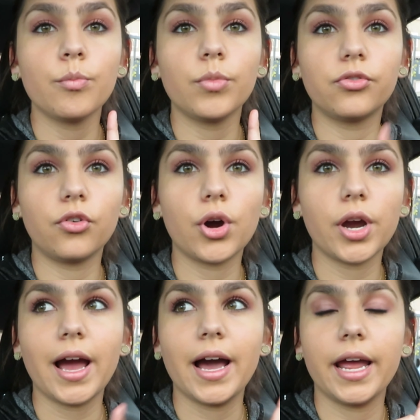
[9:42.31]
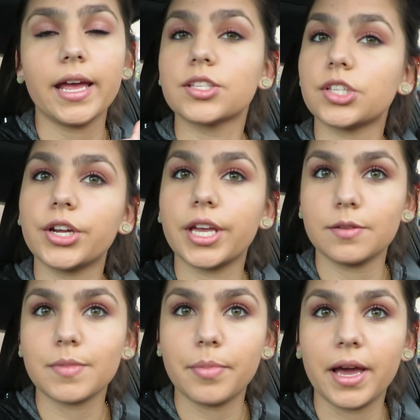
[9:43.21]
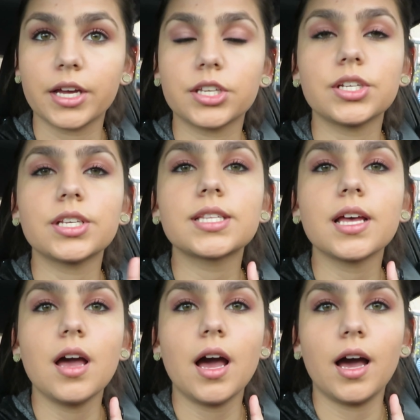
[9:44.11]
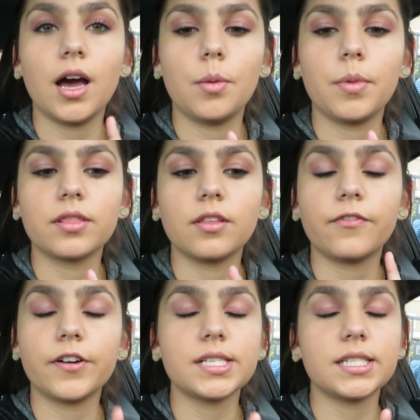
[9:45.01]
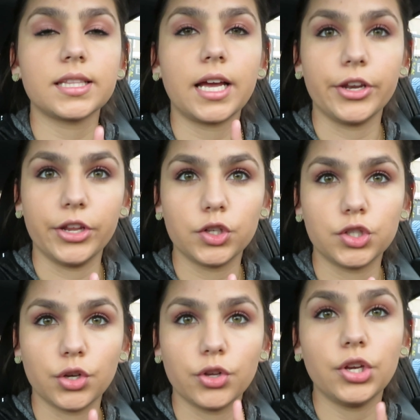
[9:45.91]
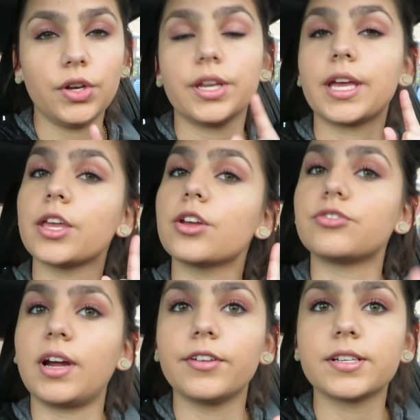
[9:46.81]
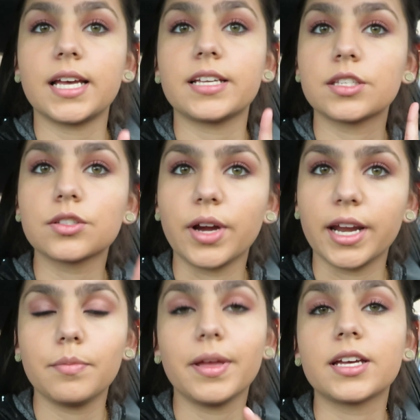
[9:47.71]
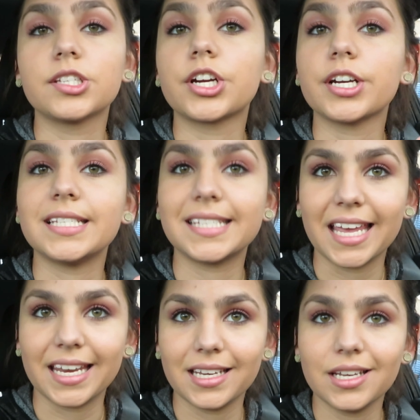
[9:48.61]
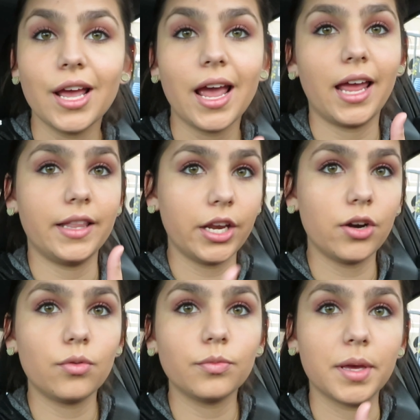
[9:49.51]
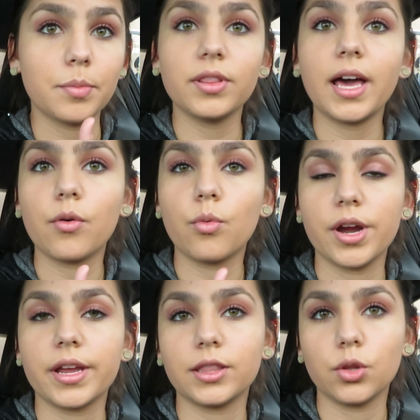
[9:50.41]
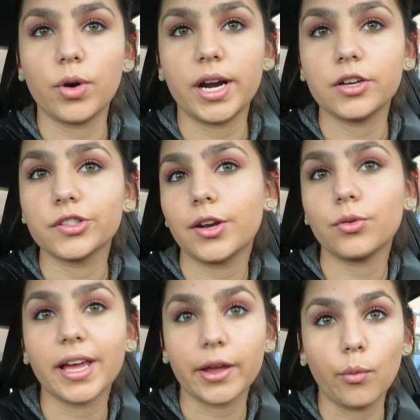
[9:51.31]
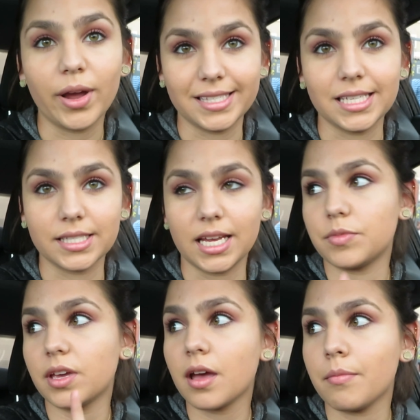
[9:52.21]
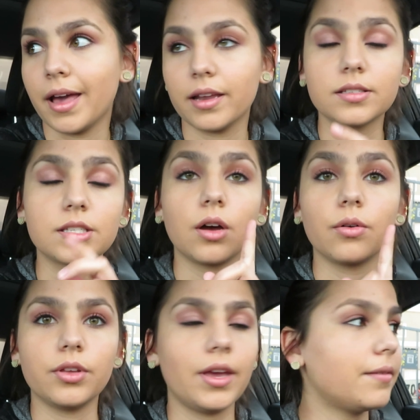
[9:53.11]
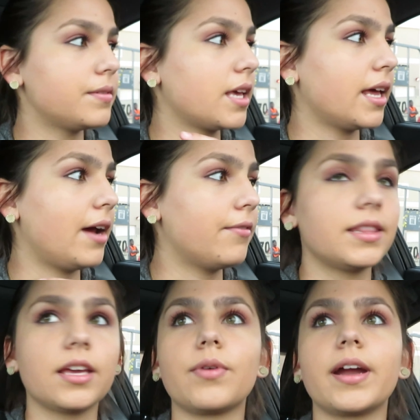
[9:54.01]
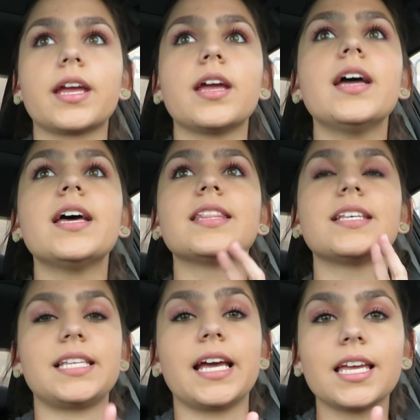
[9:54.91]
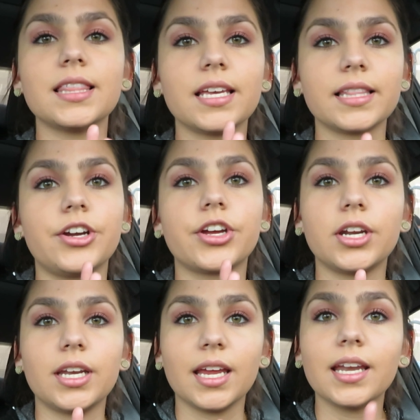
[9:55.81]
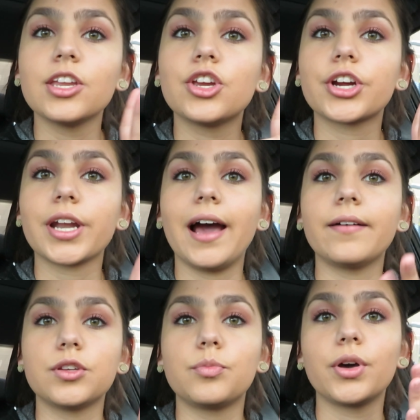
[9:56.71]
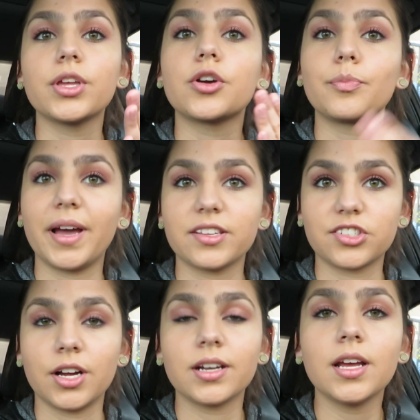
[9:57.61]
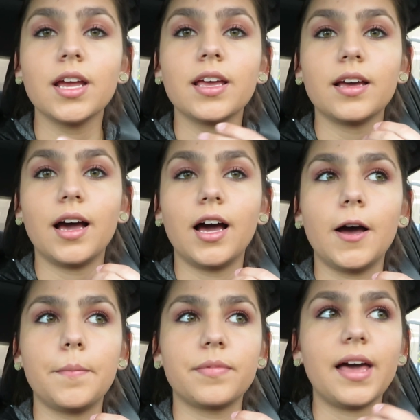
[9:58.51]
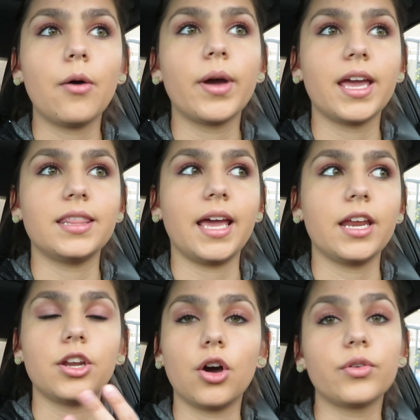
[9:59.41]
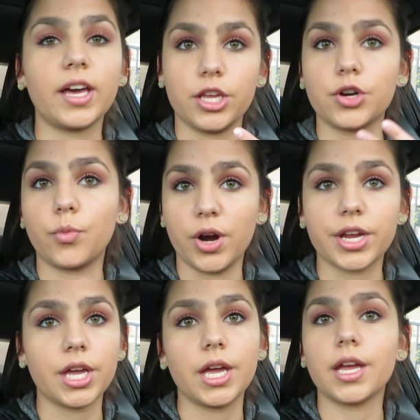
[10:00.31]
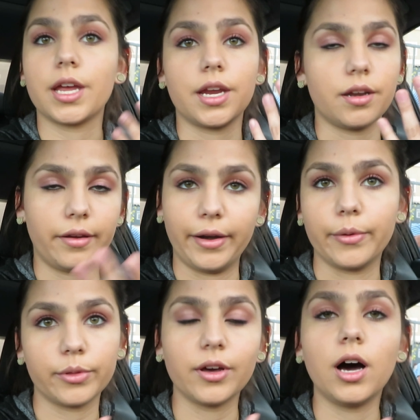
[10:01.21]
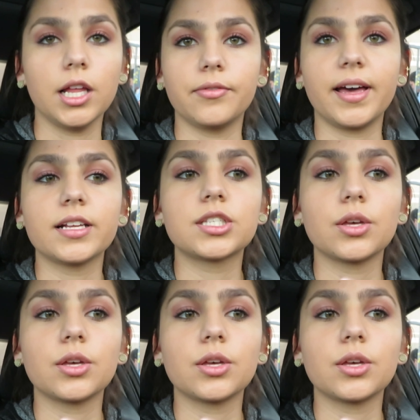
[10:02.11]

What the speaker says: before I start getting my packages, the first thing that you need to do, you need to get your driver's license ready because they're gonna scan it. And people that work at the warehouse, they don't like wasting time. They get mad. So you have to get everything ready. The second thing that you're gonna need, you're gonna have to put your vest on. That way they know that you're working and you know, all of that.